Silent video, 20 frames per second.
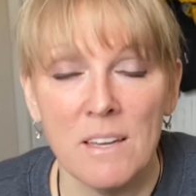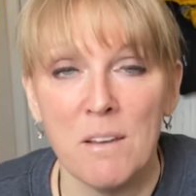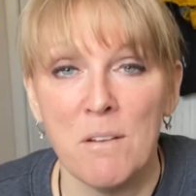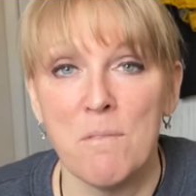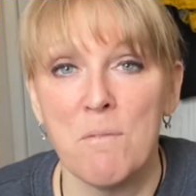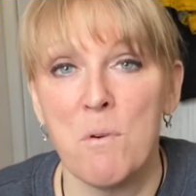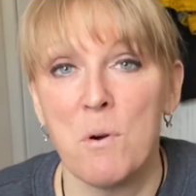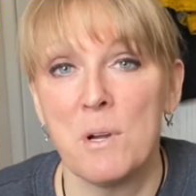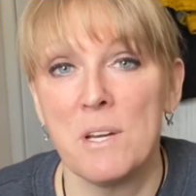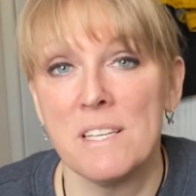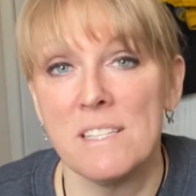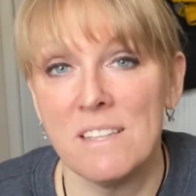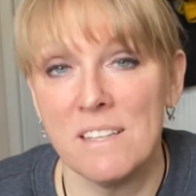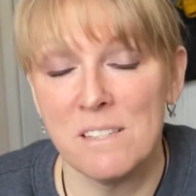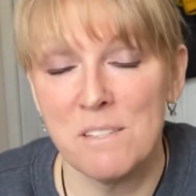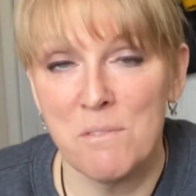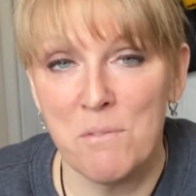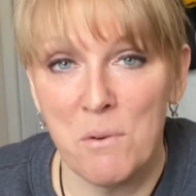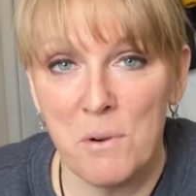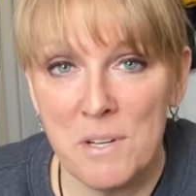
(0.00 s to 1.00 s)

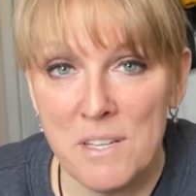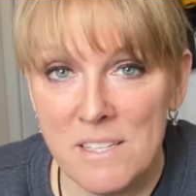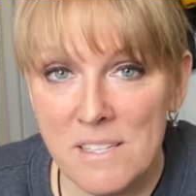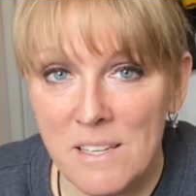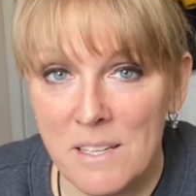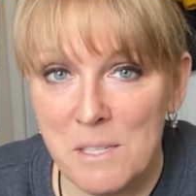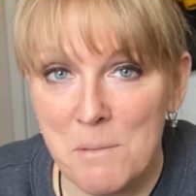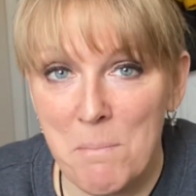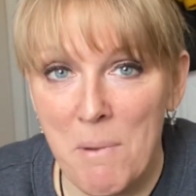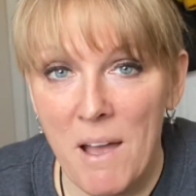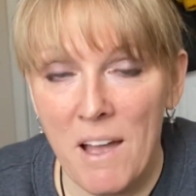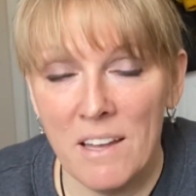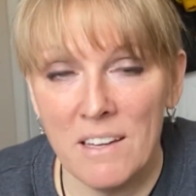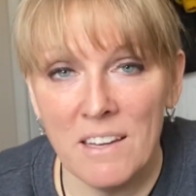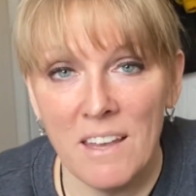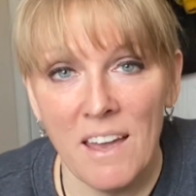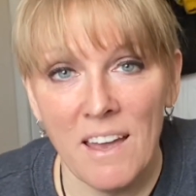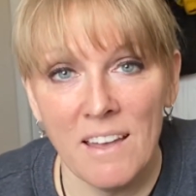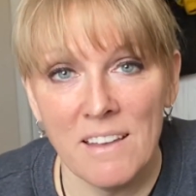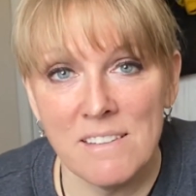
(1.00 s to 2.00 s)
46 of 46
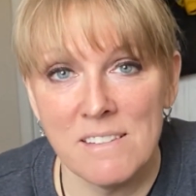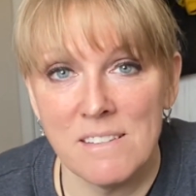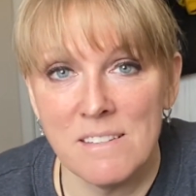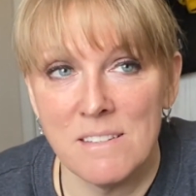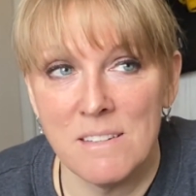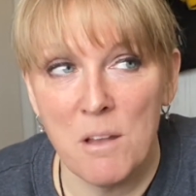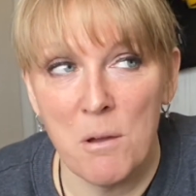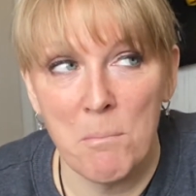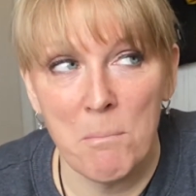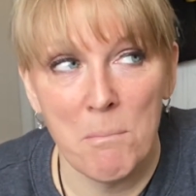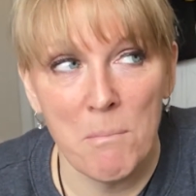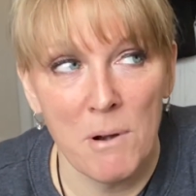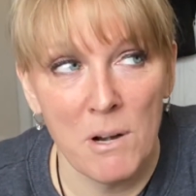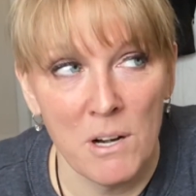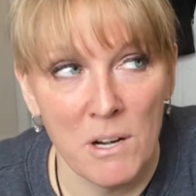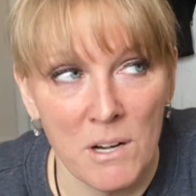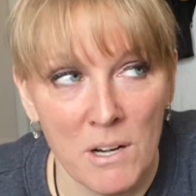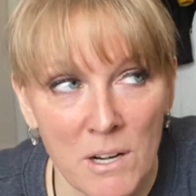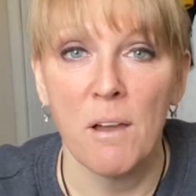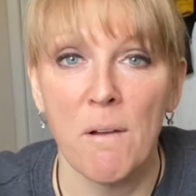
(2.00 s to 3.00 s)
podcast
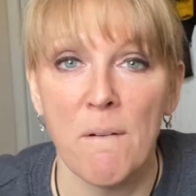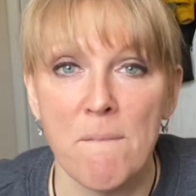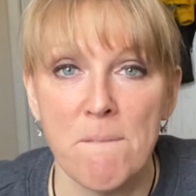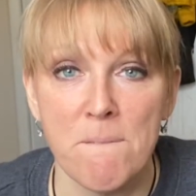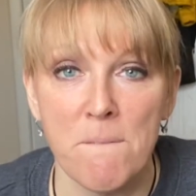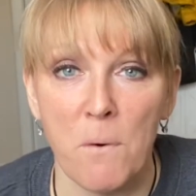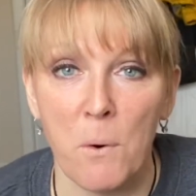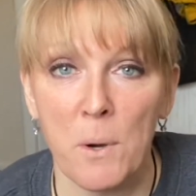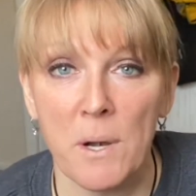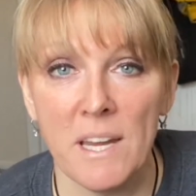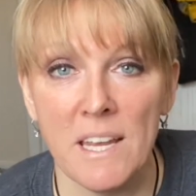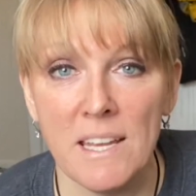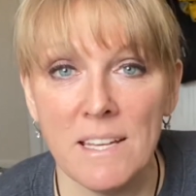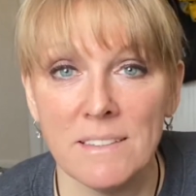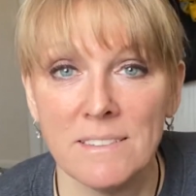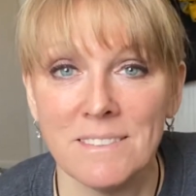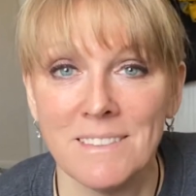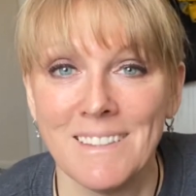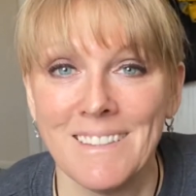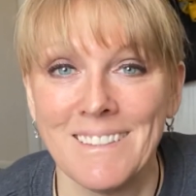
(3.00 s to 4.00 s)
number 40,
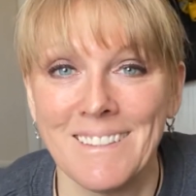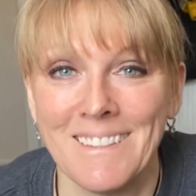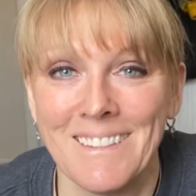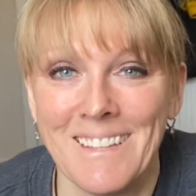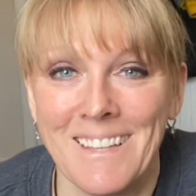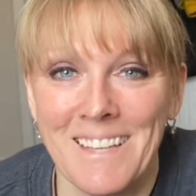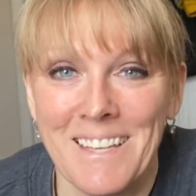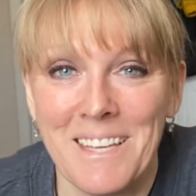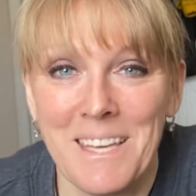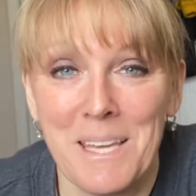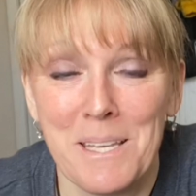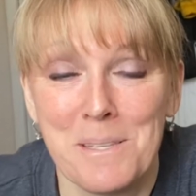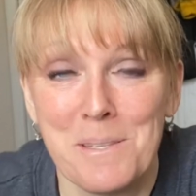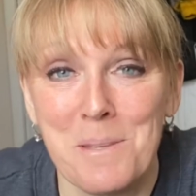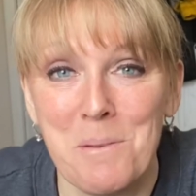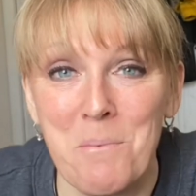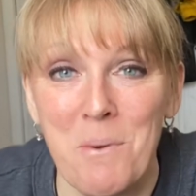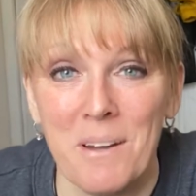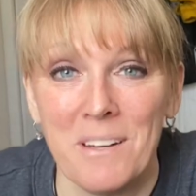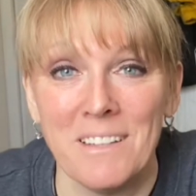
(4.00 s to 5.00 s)
in case
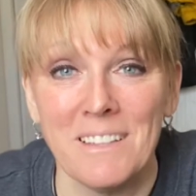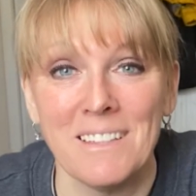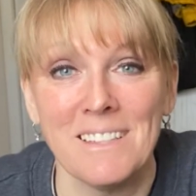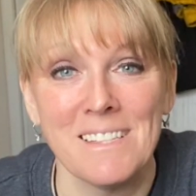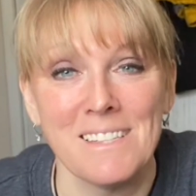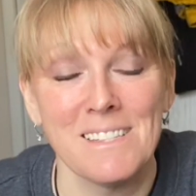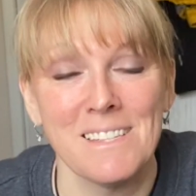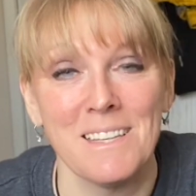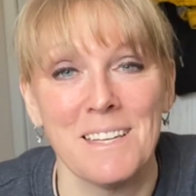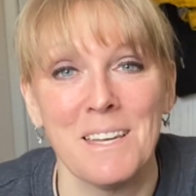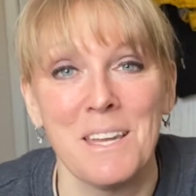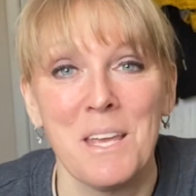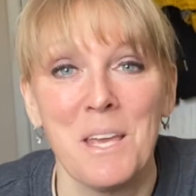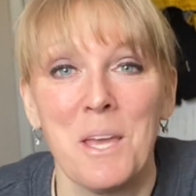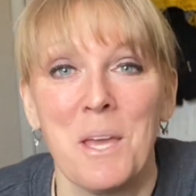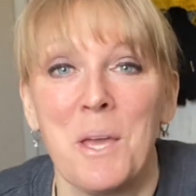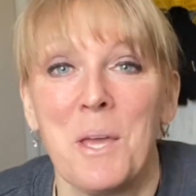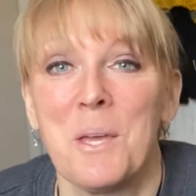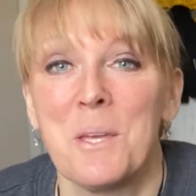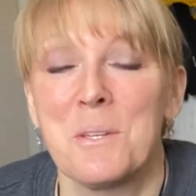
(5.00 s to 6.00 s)
you want to listen
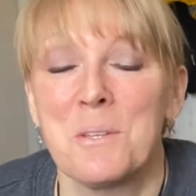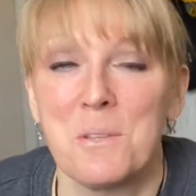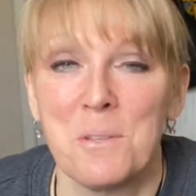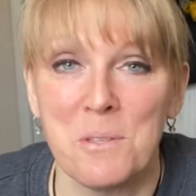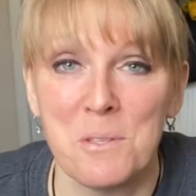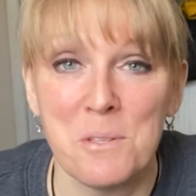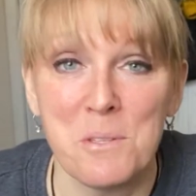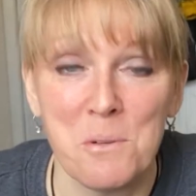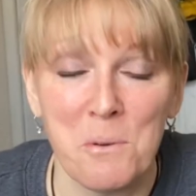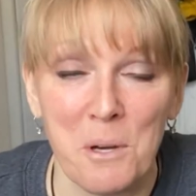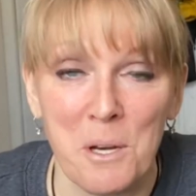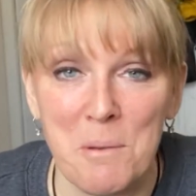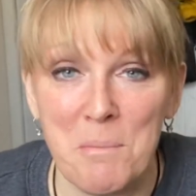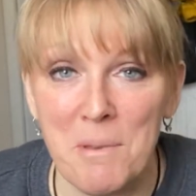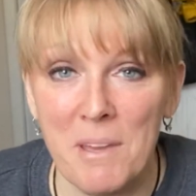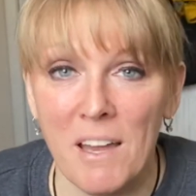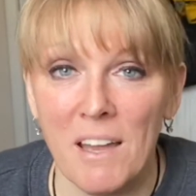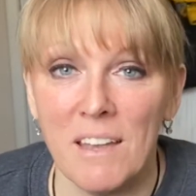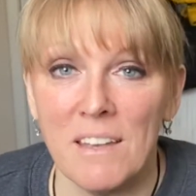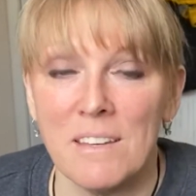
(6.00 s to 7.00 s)
to the story
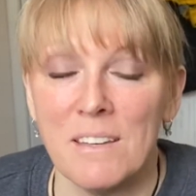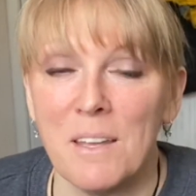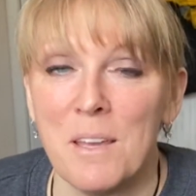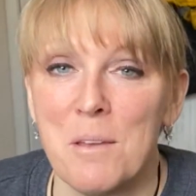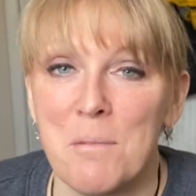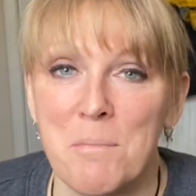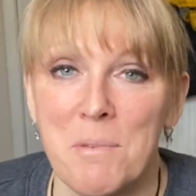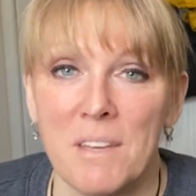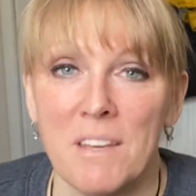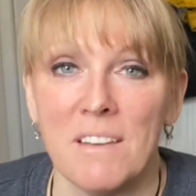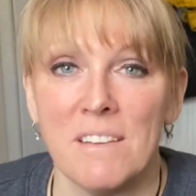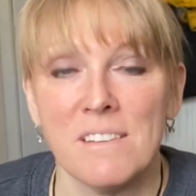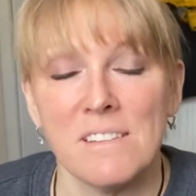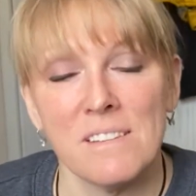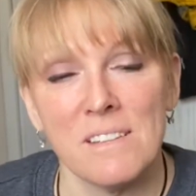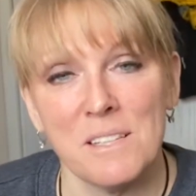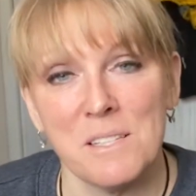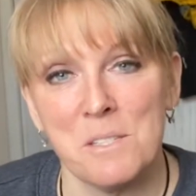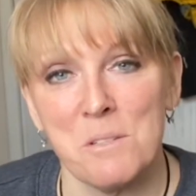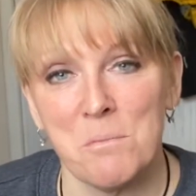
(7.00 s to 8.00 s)
behind it, because
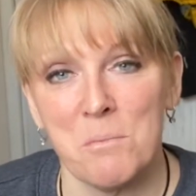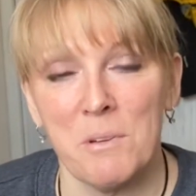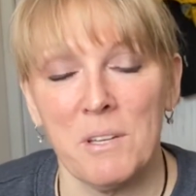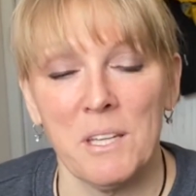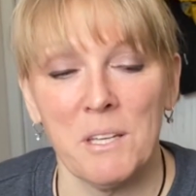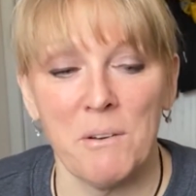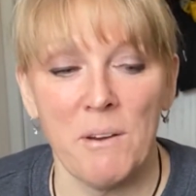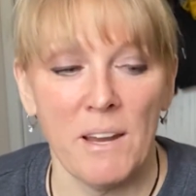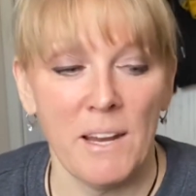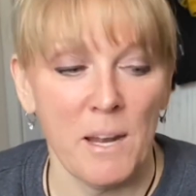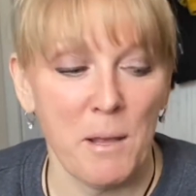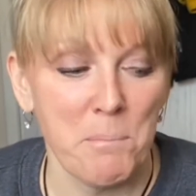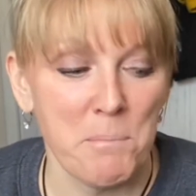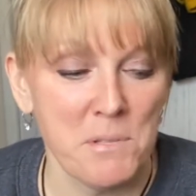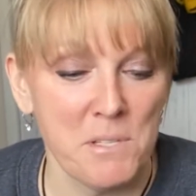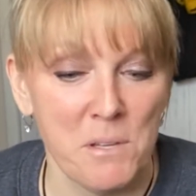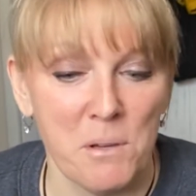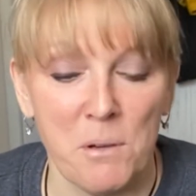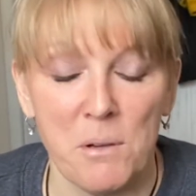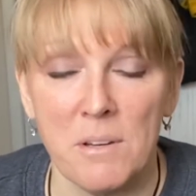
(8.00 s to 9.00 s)
it's a really great
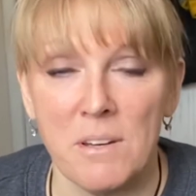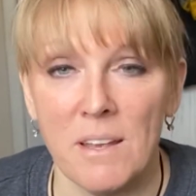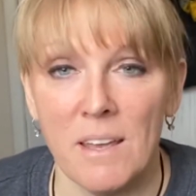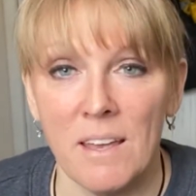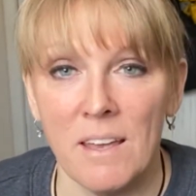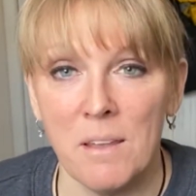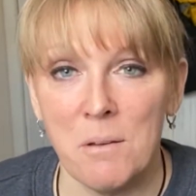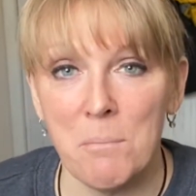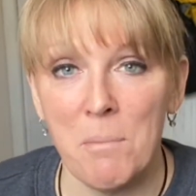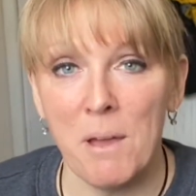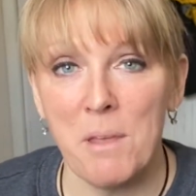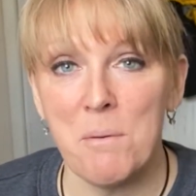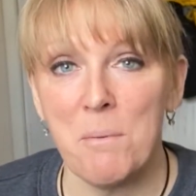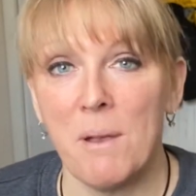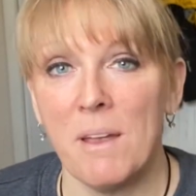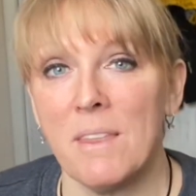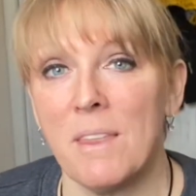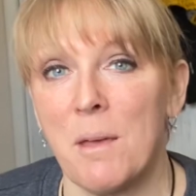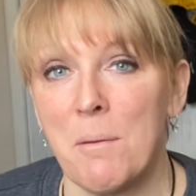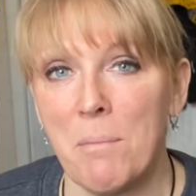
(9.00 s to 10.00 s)
episode. And by the
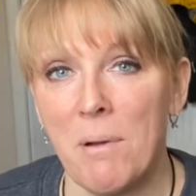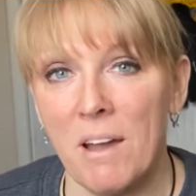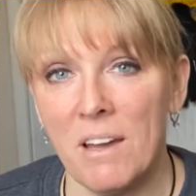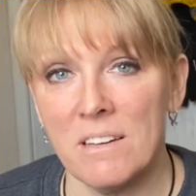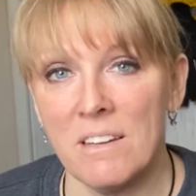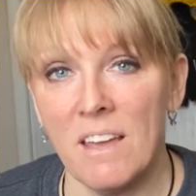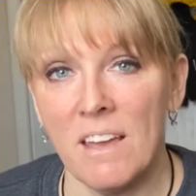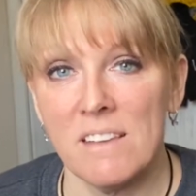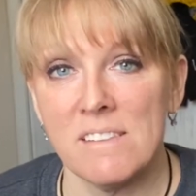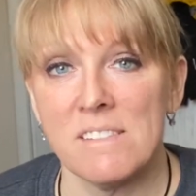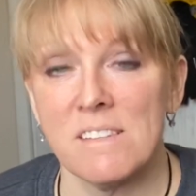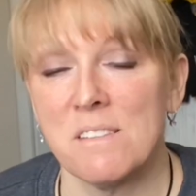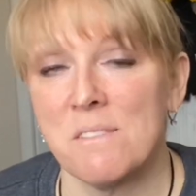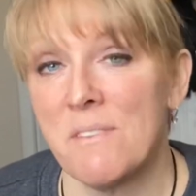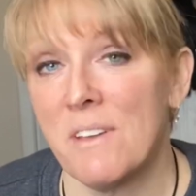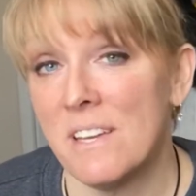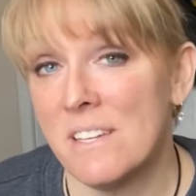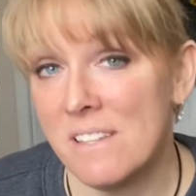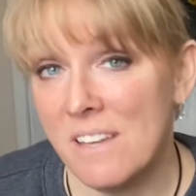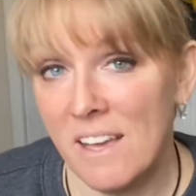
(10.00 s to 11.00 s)
way, that podcast is
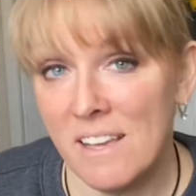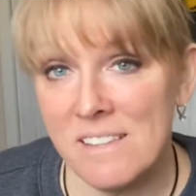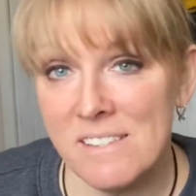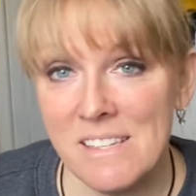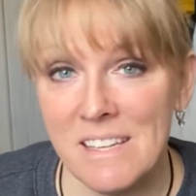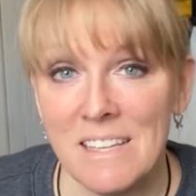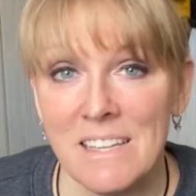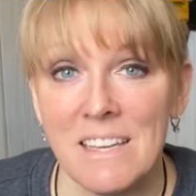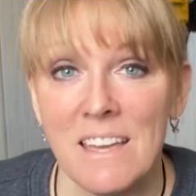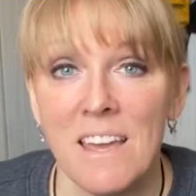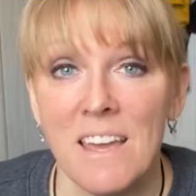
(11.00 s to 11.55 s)
fantastic.